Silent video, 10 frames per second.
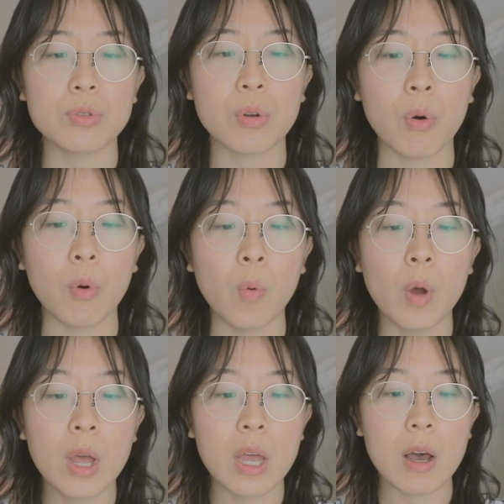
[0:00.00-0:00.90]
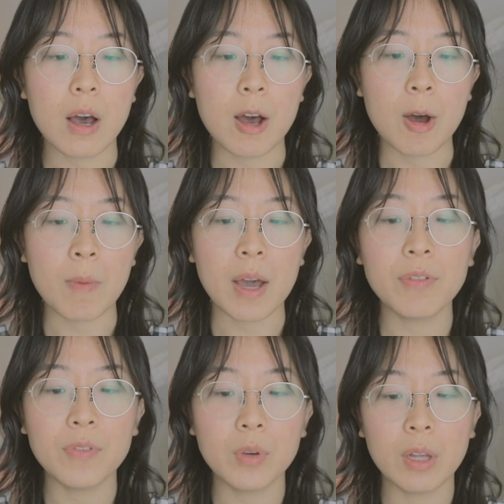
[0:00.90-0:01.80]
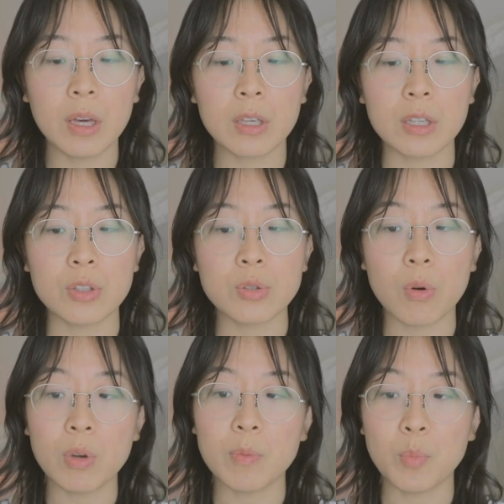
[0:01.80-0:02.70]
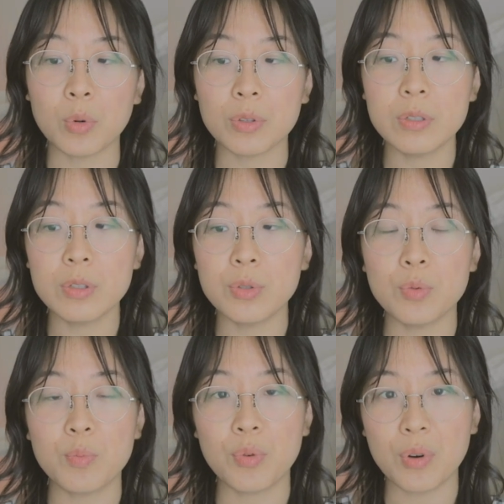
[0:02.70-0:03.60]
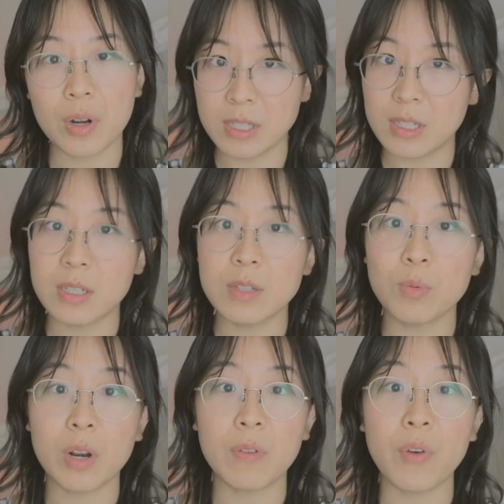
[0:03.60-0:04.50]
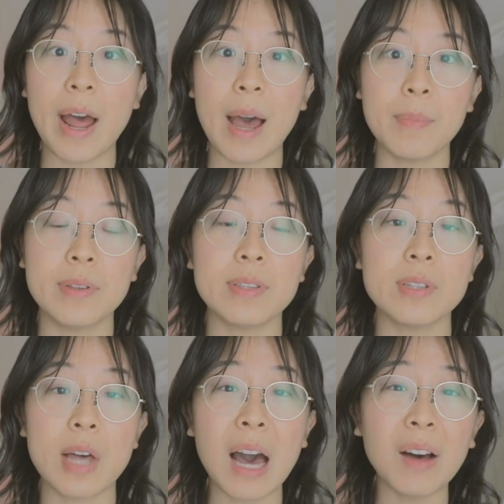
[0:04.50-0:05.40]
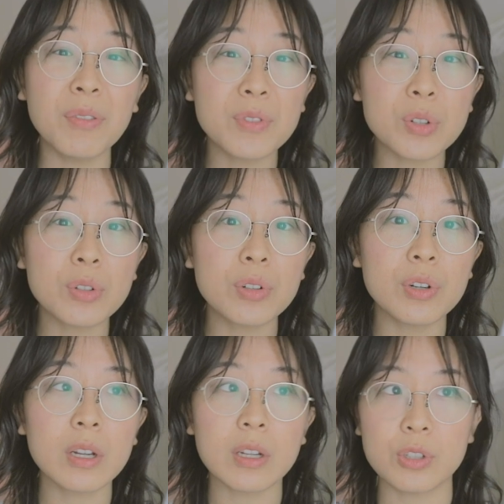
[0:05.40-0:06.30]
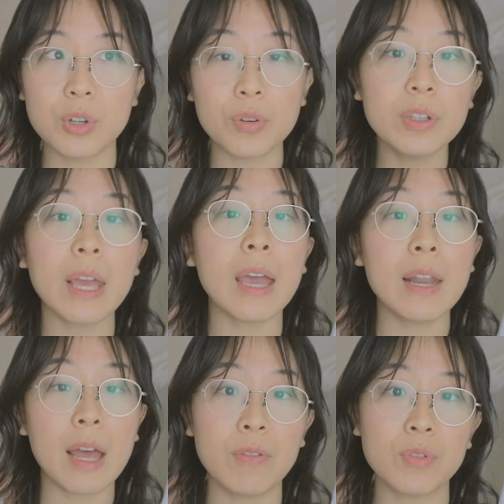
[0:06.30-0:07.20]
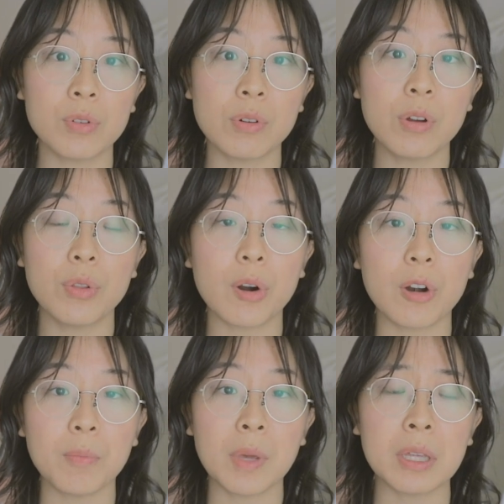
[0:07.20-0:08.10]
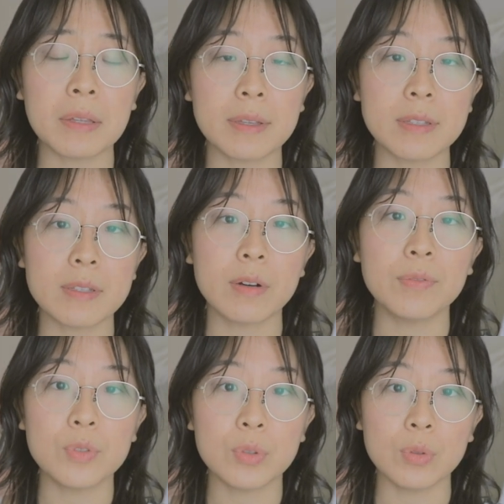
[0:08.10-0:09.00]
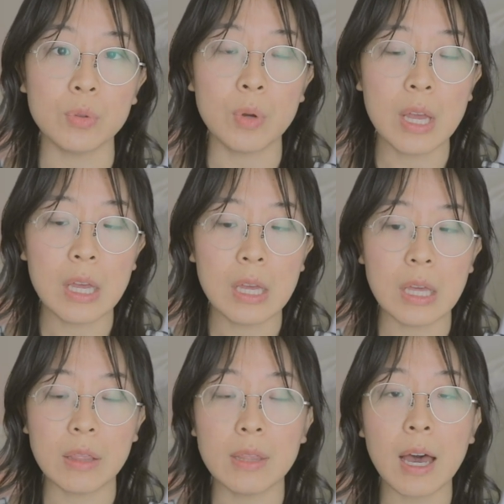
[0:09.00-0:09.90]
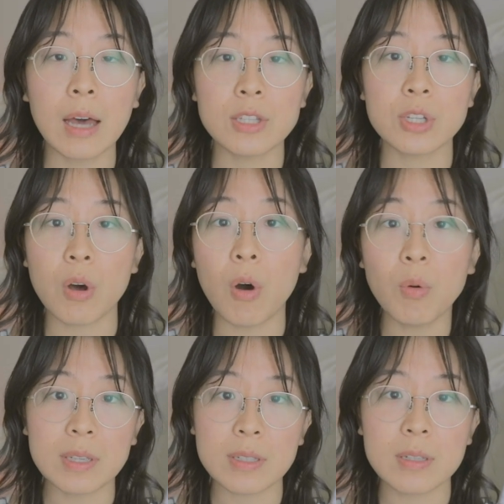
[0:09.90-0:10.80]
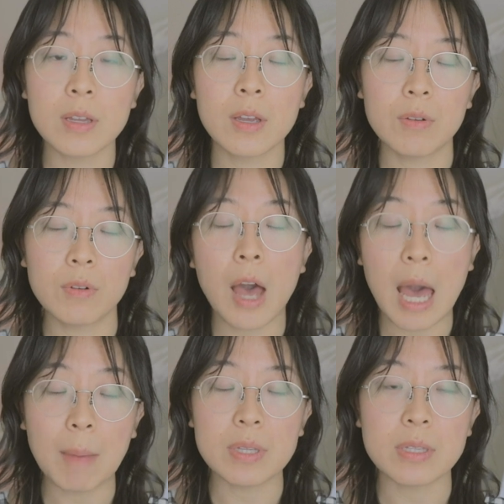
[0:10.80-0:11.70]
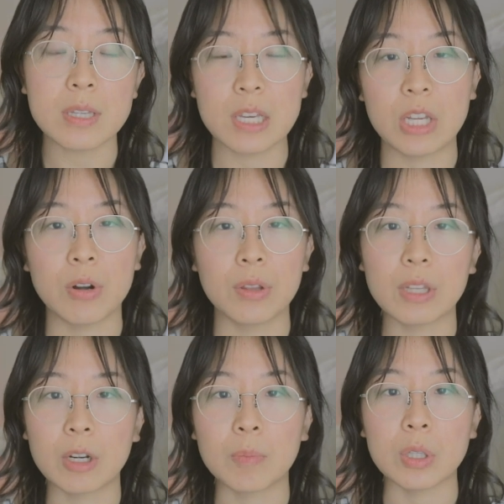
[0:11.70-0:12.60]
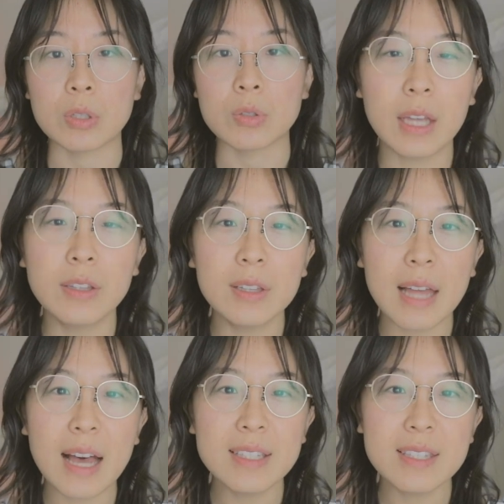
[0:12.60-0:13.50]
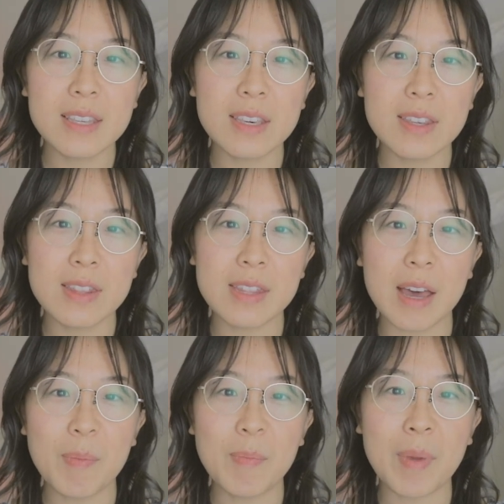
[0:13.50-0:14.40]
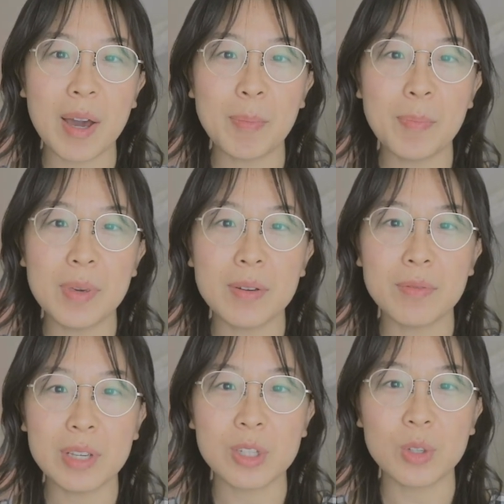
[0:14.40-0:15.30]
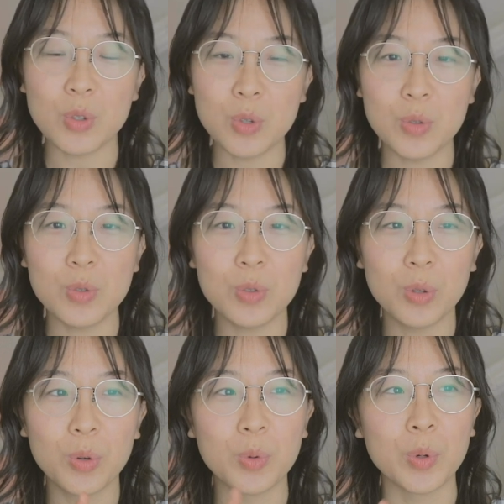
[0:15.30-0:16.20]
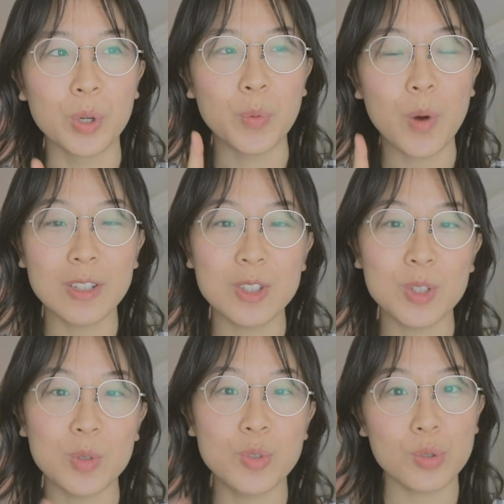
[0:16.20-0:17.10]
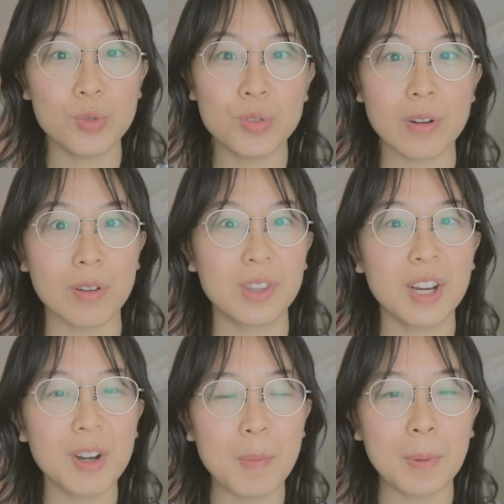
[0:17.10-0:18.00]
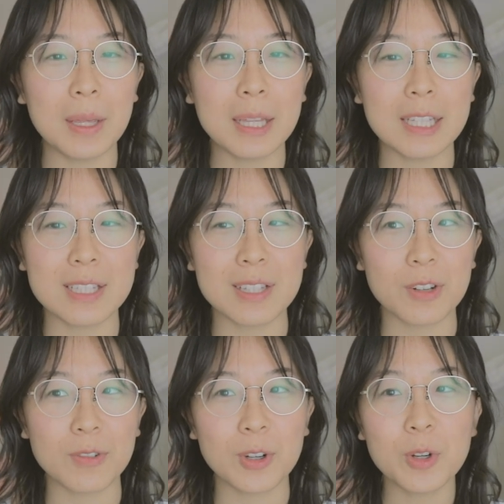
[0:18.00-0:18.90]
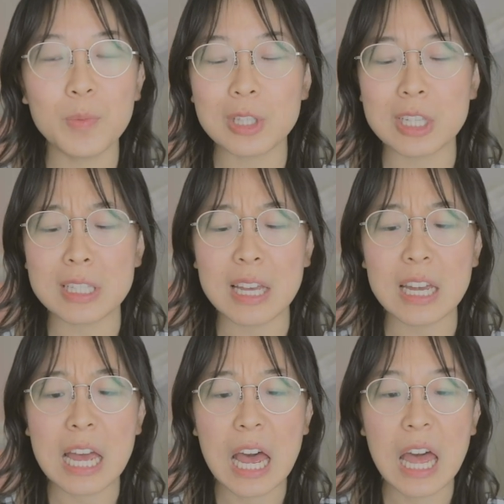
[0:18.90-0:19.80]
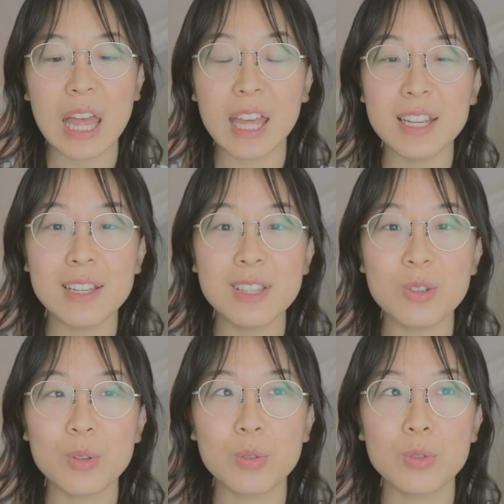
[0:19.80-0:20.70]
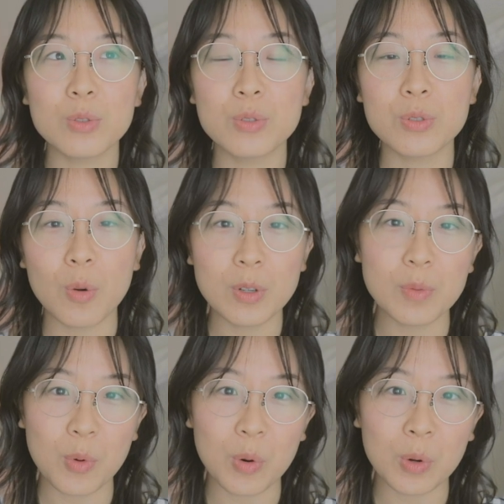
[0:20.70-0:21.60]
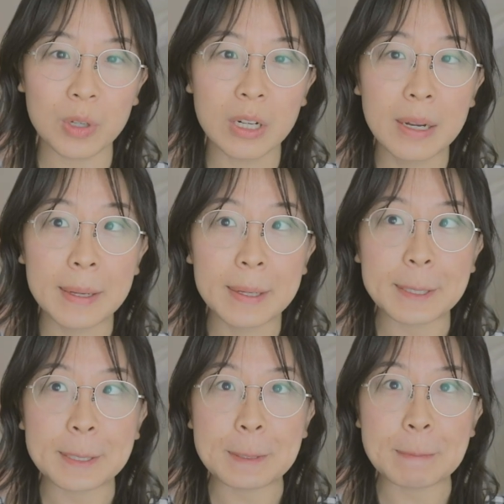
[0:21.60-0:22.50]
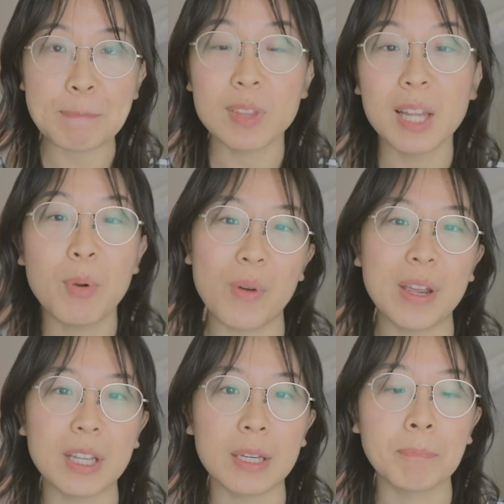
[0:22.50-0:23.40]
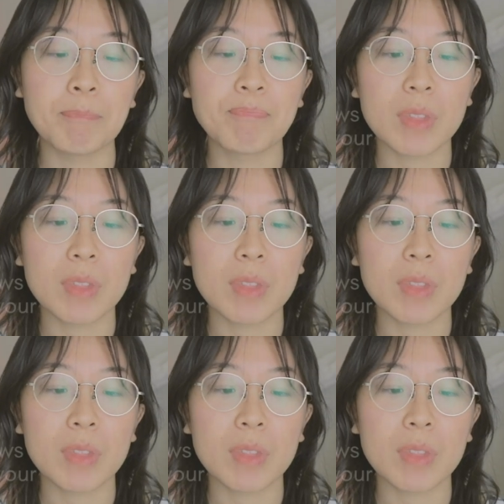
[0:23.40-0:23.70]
So um, I feel like it's so important to process whatever happens after, during, and after the art making itself too, and that always happens in art therapy. And the last thing that might be a reason you would want to choose art therapy instead of coloring books is that it is so much more um, liberating.